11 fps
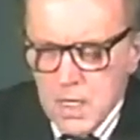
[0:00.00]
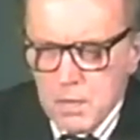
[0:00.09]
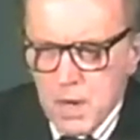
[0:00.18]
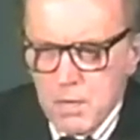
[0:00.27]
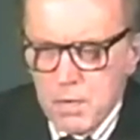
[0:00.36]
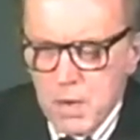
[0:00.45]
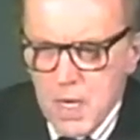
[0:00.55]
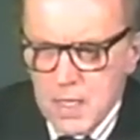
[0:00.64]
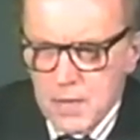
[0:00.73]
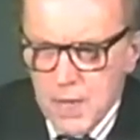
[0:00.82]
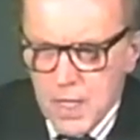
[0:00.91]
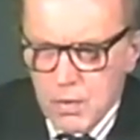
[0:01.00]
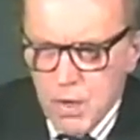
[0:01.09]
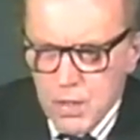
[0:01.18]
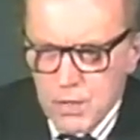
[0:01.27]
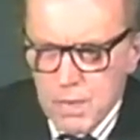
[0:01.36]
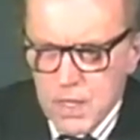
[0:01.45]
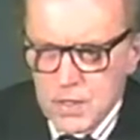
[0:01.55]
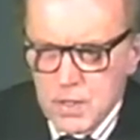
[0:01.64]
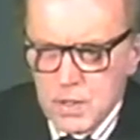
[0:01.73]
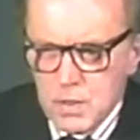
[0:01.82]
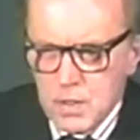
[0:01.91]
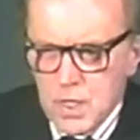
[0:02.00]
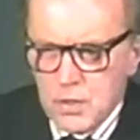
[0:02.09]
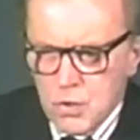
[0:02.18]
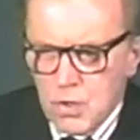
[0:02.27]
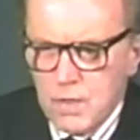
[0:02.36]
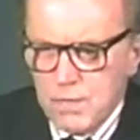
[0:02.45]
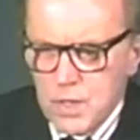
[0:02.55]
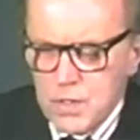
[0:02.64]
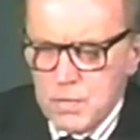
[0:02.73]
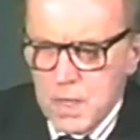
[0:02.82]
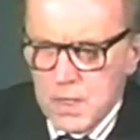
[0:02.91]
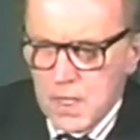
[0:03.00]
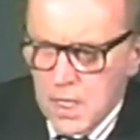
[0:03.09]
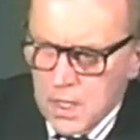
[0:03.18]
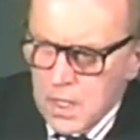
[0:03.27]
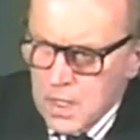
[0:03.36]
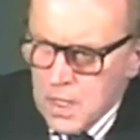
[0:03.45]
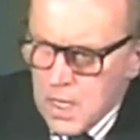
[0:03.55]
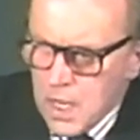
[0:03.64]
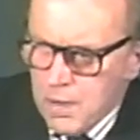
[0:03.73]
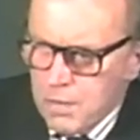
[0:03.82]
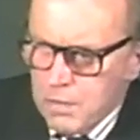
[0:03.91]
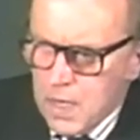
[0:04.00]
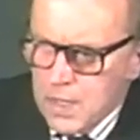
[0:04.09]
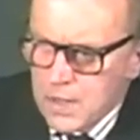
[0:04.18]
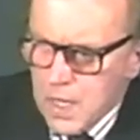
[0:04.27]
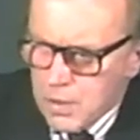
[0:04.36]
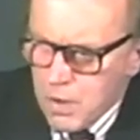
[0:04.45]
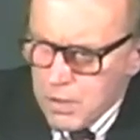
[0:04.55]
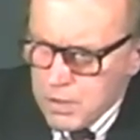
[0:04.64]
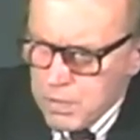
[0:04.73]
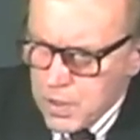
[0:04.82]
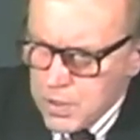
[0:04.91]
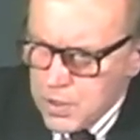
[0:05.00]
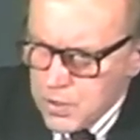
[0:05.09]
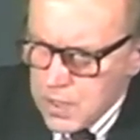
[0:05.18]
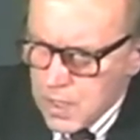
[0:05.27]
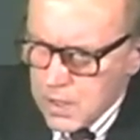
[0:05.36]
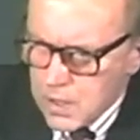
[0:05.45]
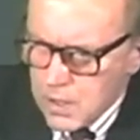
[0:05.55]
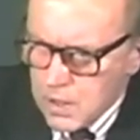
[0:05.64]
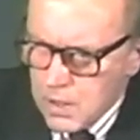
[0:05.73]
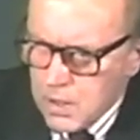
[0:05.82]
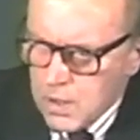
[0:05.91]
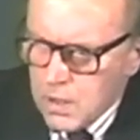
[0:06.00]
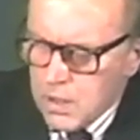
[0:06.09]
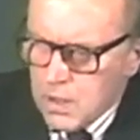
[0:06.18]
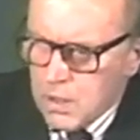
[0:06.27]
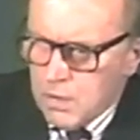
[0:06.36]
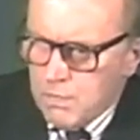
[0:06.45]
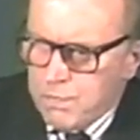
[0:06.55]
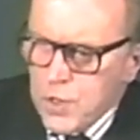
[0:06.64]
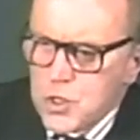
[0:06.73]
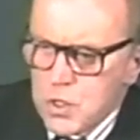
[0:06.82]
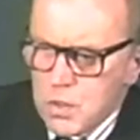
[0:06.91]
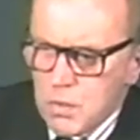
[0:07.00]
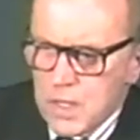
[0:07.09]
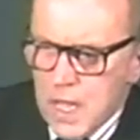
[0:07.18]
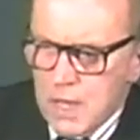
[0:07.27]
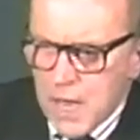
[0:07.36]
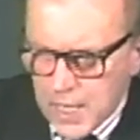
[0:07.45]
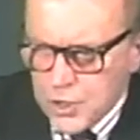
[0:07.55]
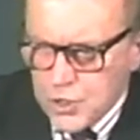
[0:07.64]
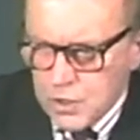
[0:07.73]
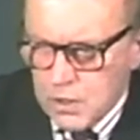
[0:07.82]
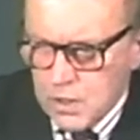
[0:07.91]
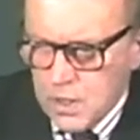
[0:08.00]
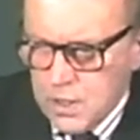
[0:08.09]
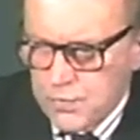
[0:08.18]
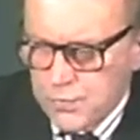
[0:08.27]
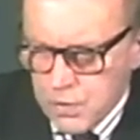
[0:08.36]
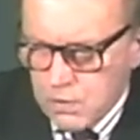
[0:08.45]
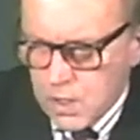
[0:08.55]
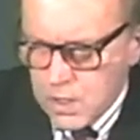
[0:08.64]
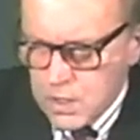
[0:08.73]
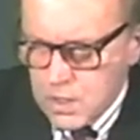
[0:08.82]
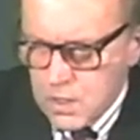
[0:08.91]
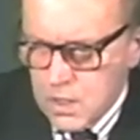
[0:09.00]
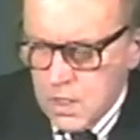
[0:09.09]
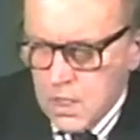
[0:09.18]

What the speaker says: But I'm reminded of that quote about, talking of Nelson Mandela, I'm reminded of that quote of the person who said, "Vision without action is fruitless.